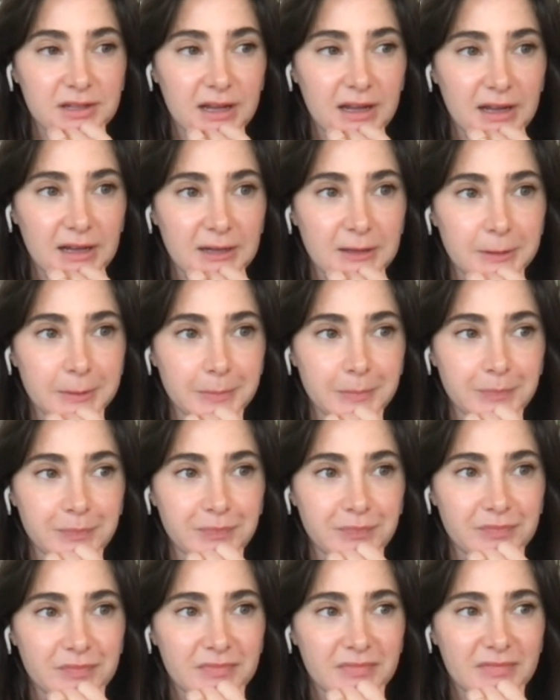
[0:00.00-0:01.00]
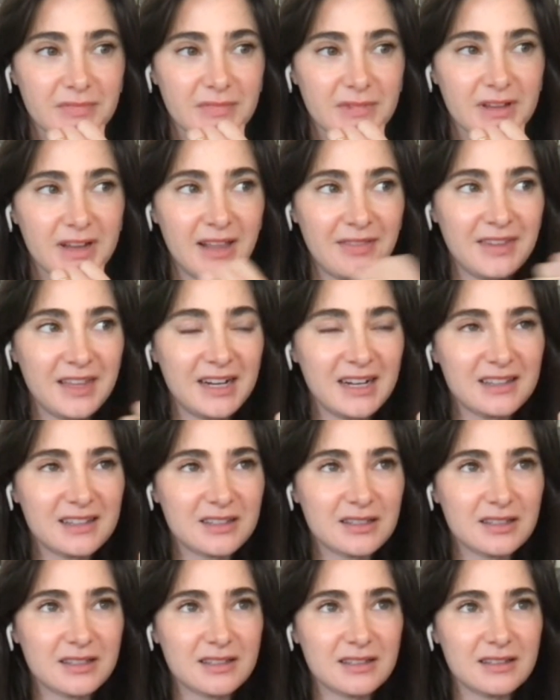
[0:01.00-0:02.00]
Um, and then
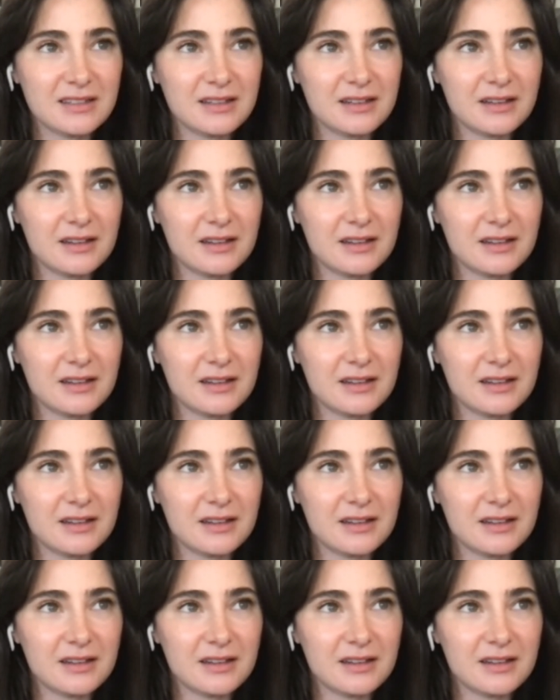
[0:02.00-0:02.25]
it's